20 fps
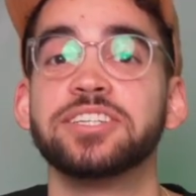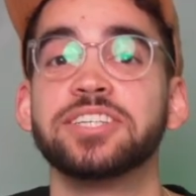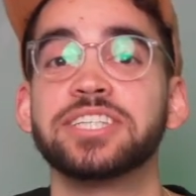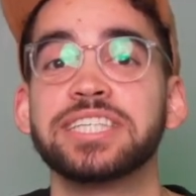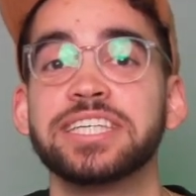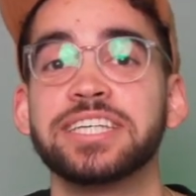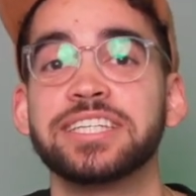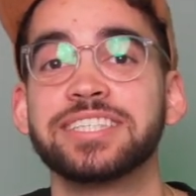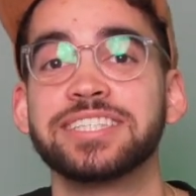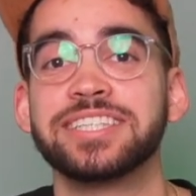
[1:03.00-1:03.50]
the
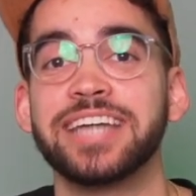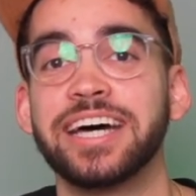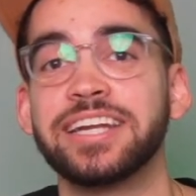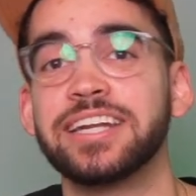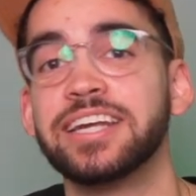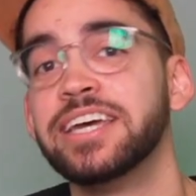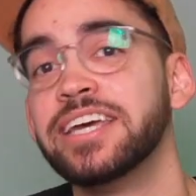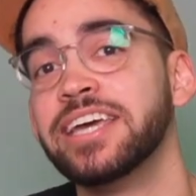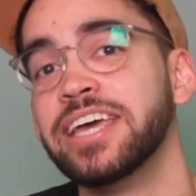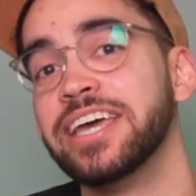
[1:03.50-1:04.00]
sense that
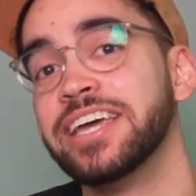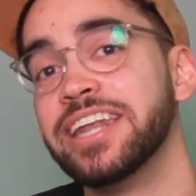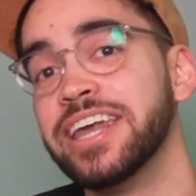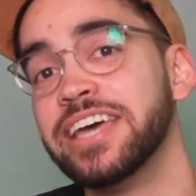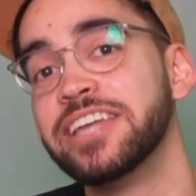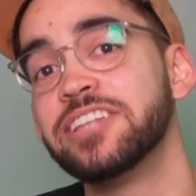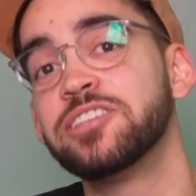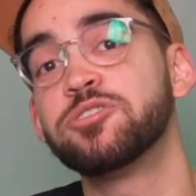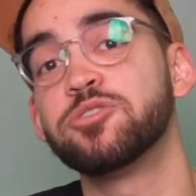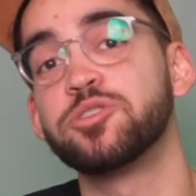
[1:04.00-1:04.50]
it
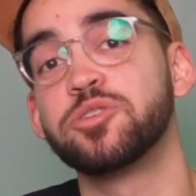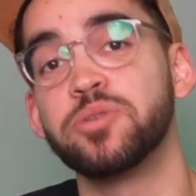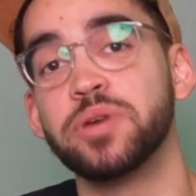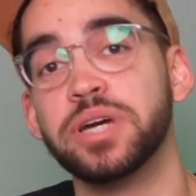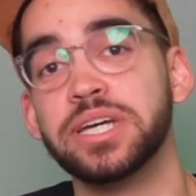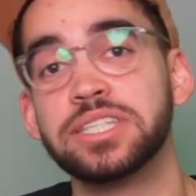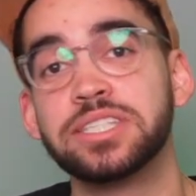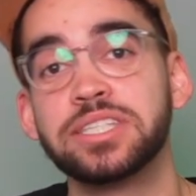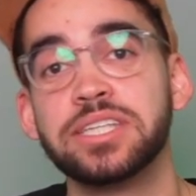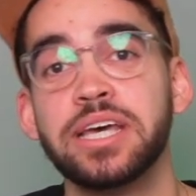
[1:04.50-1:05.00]

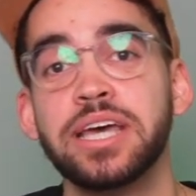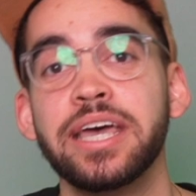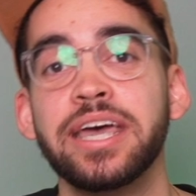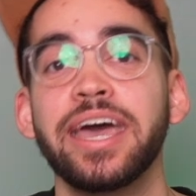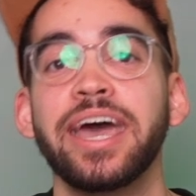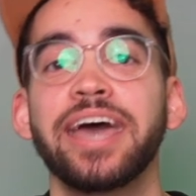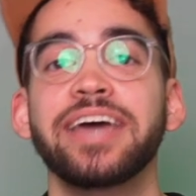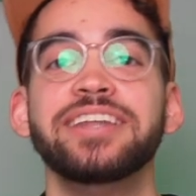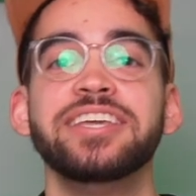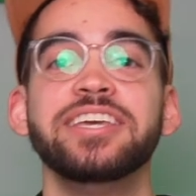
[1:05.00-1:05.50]
integrates
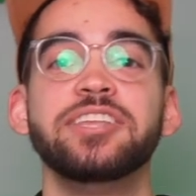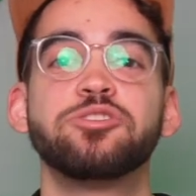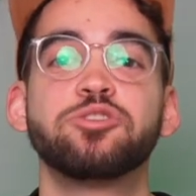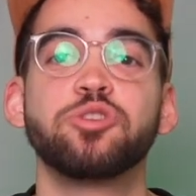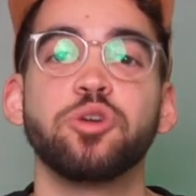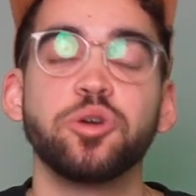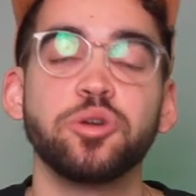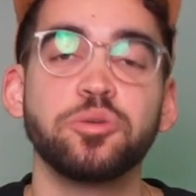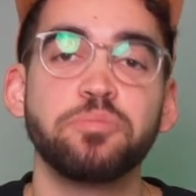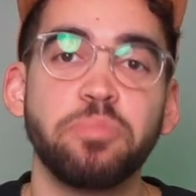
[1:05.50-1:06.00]
any
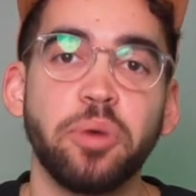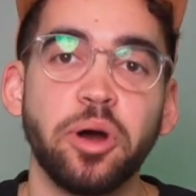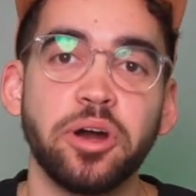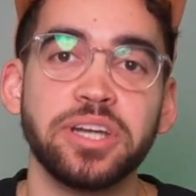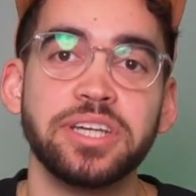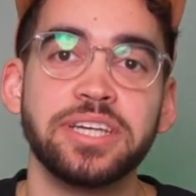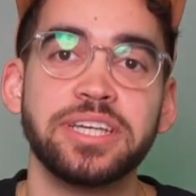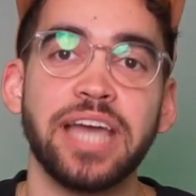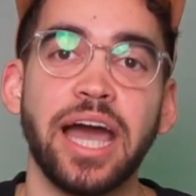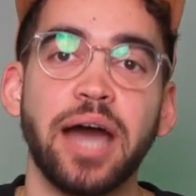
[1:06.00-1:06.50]

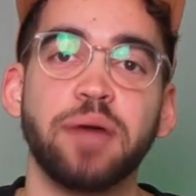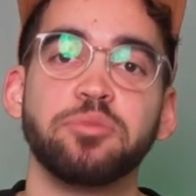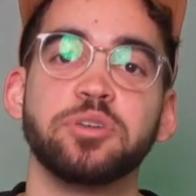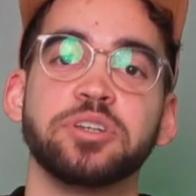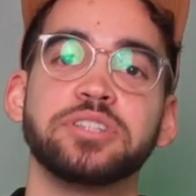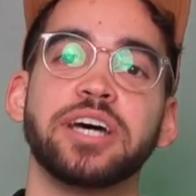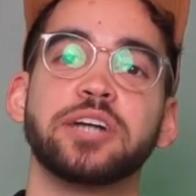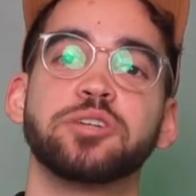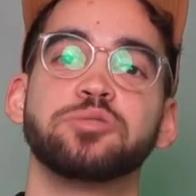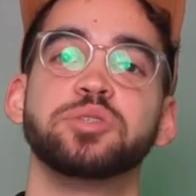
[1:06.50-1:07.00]
third-party camera
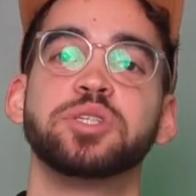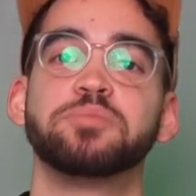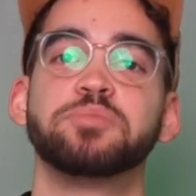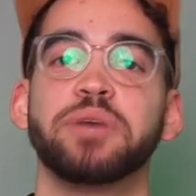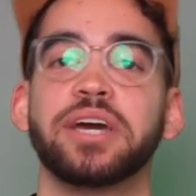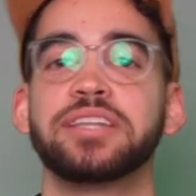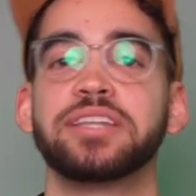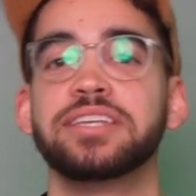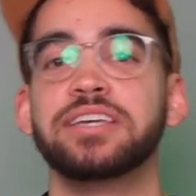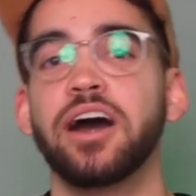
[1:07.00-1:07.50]
that
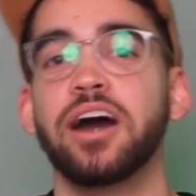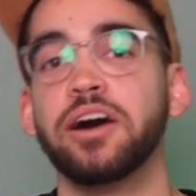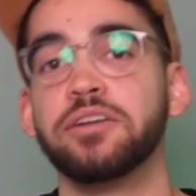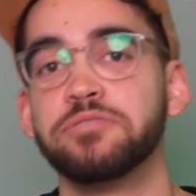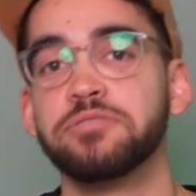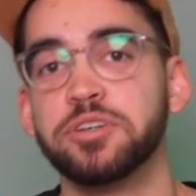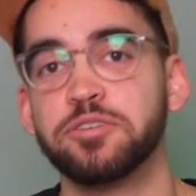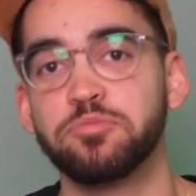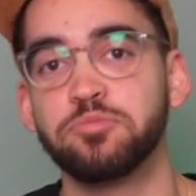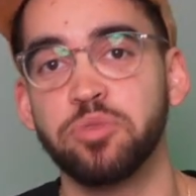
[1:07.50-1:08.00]
respects the
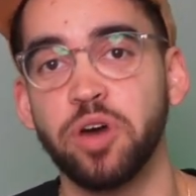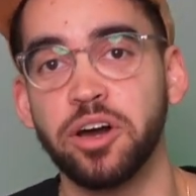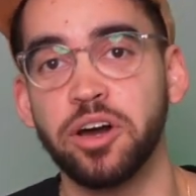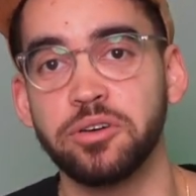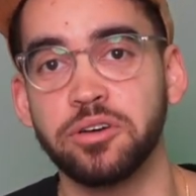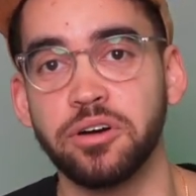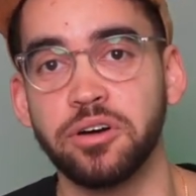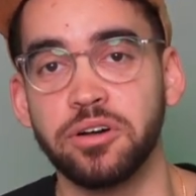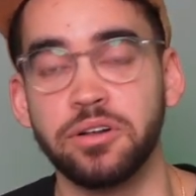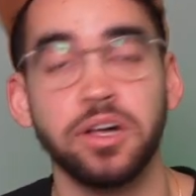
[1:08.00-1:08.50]
ONVIF
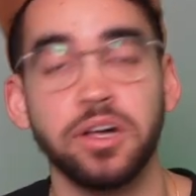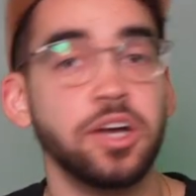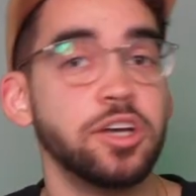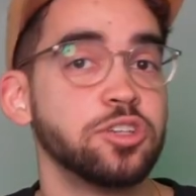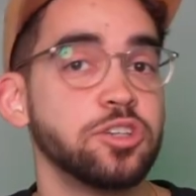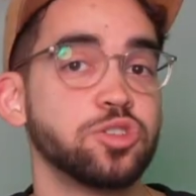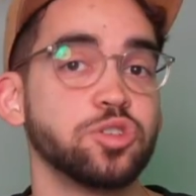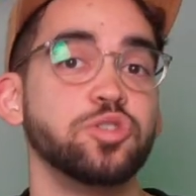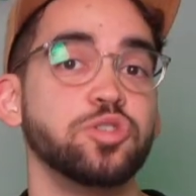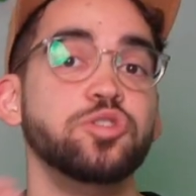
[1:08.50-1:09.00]
protocol.
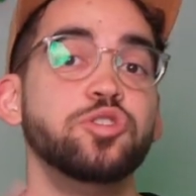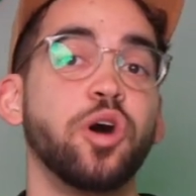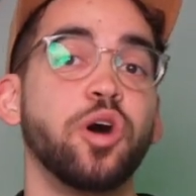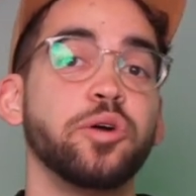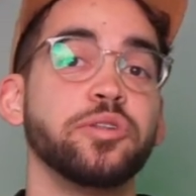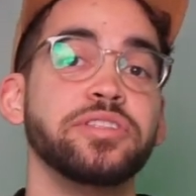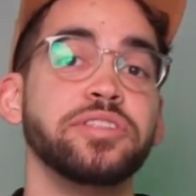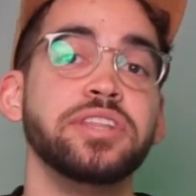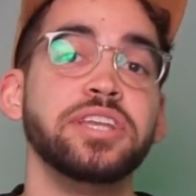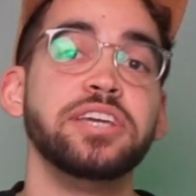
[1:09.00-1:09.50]
So you
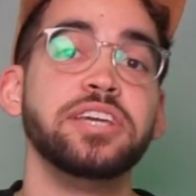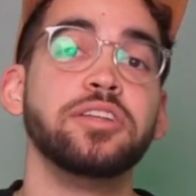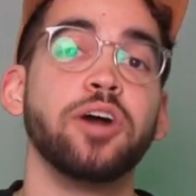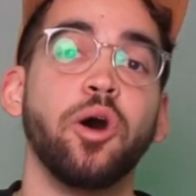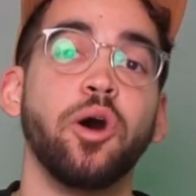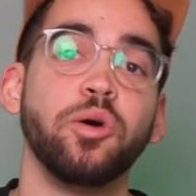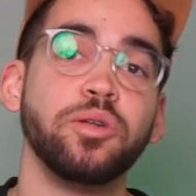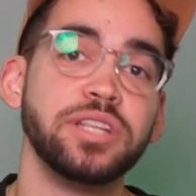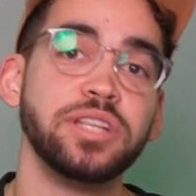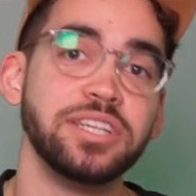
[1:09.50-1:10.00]
don't need
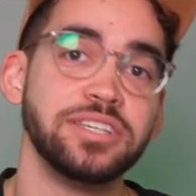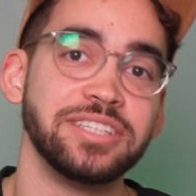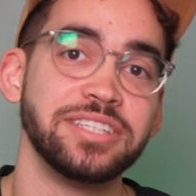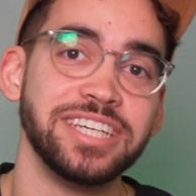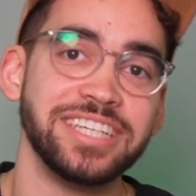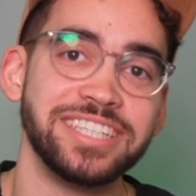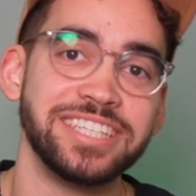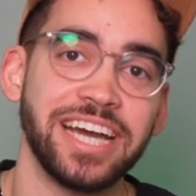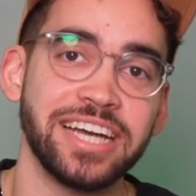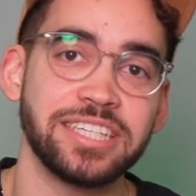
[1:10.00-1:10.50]
only an
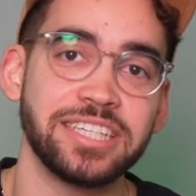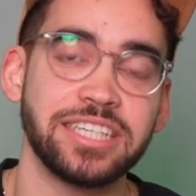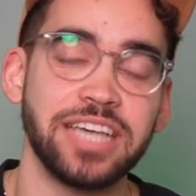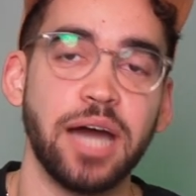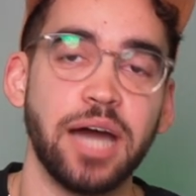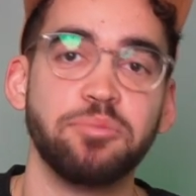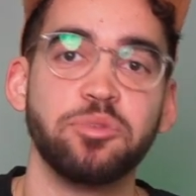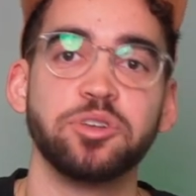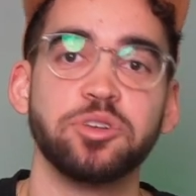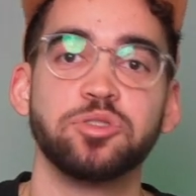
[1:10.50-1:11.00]
Ajax
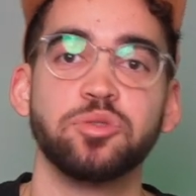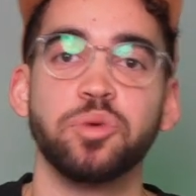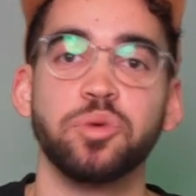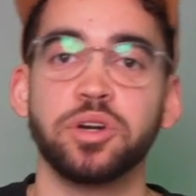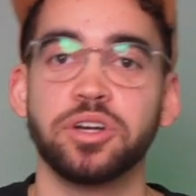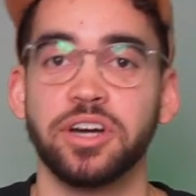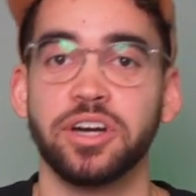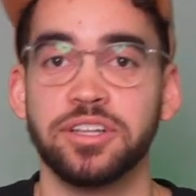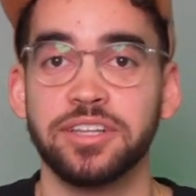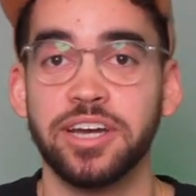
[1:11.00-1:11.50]
camera to
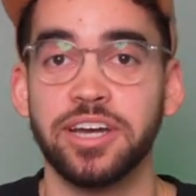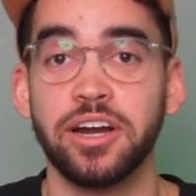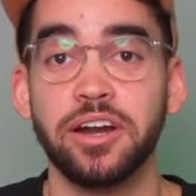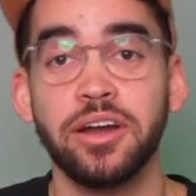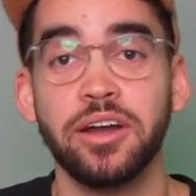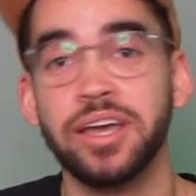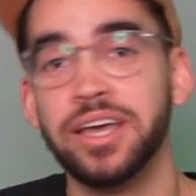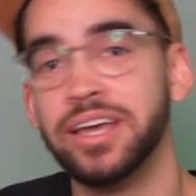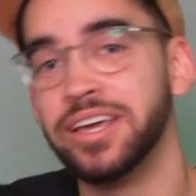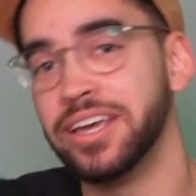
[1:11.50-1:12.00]
work on there.
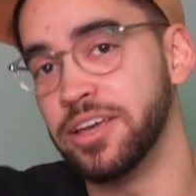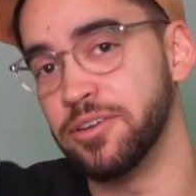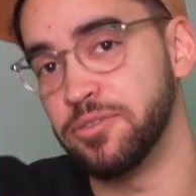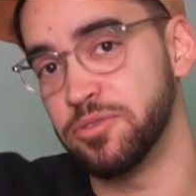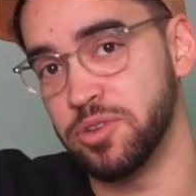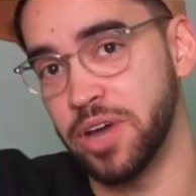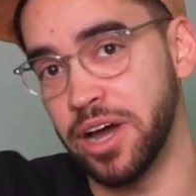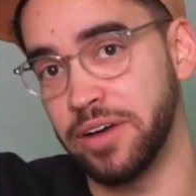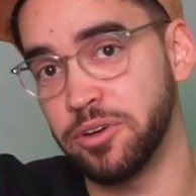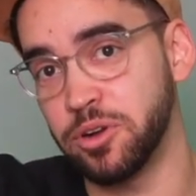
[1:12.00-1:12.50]
If
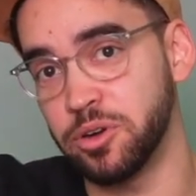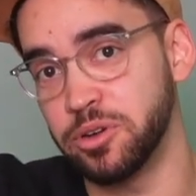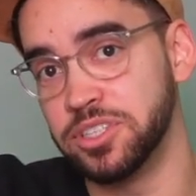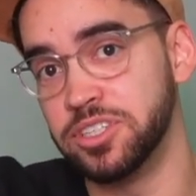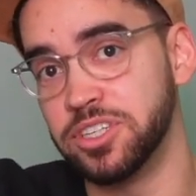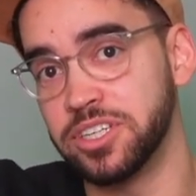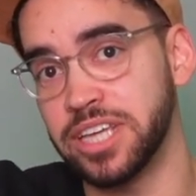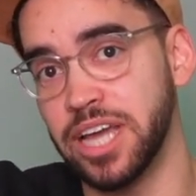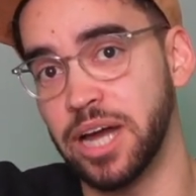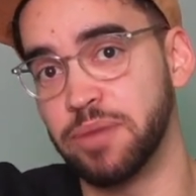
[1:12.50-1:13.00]
you have already
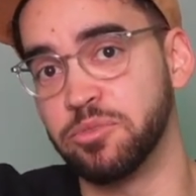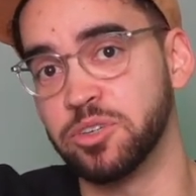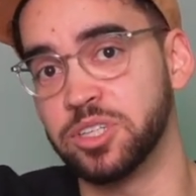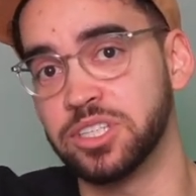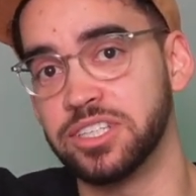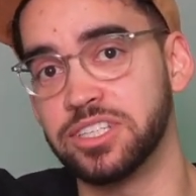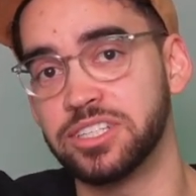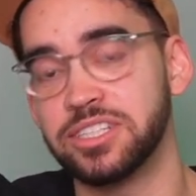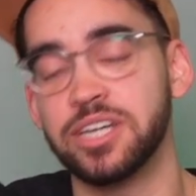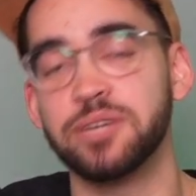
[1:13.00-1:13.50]
a camera
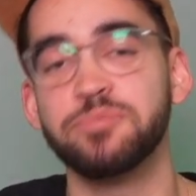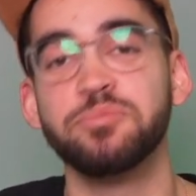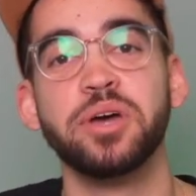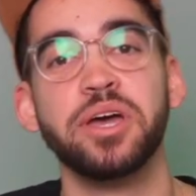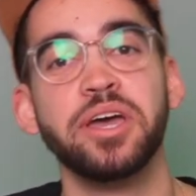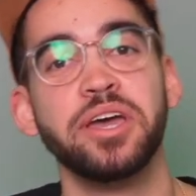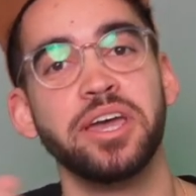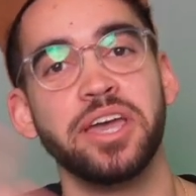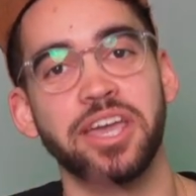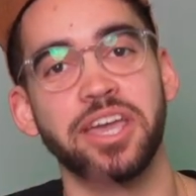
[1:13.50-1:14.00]
system,
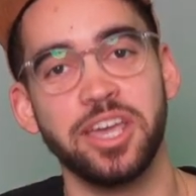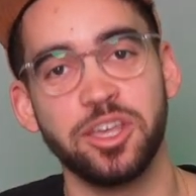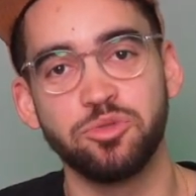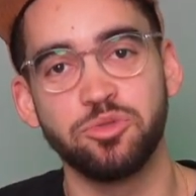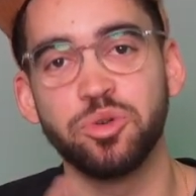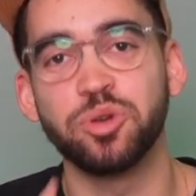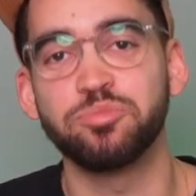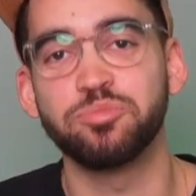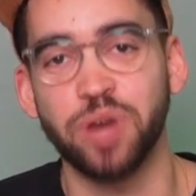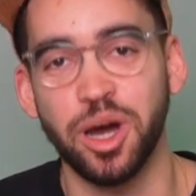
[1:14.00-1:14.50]
it
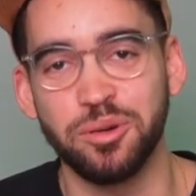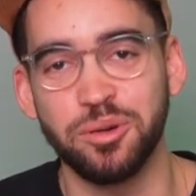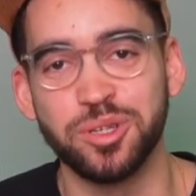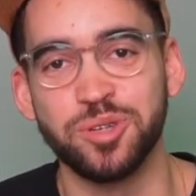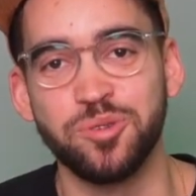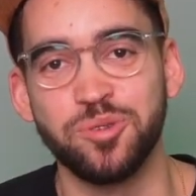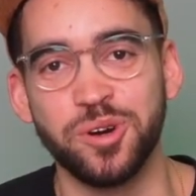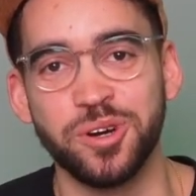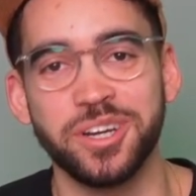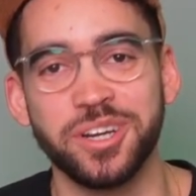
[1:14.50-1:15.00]
will probably
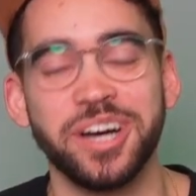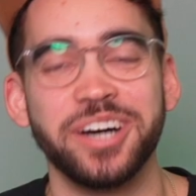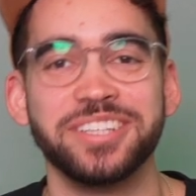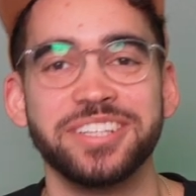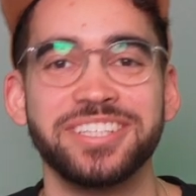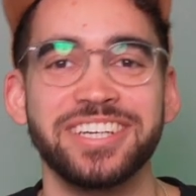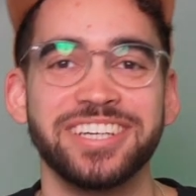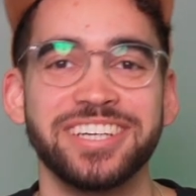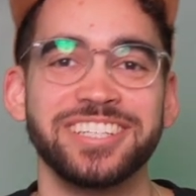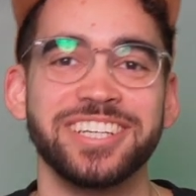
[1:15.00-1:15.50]
work on
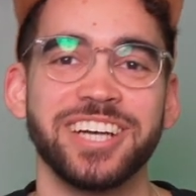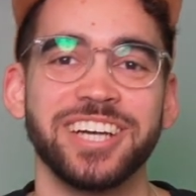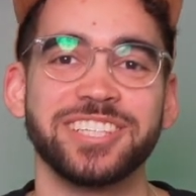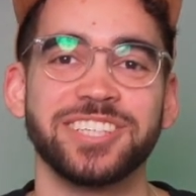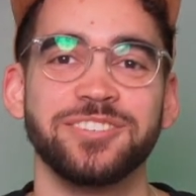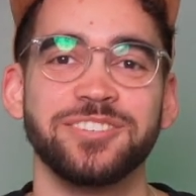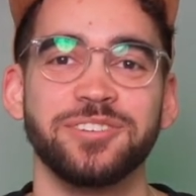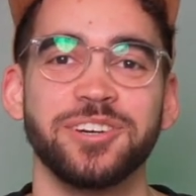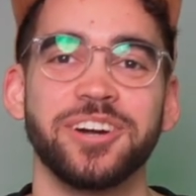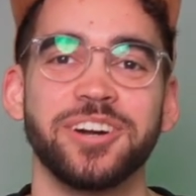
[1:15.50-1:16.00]
the Ajax
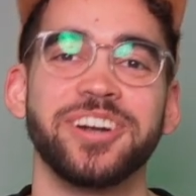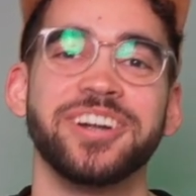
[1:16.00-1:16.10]
NVR.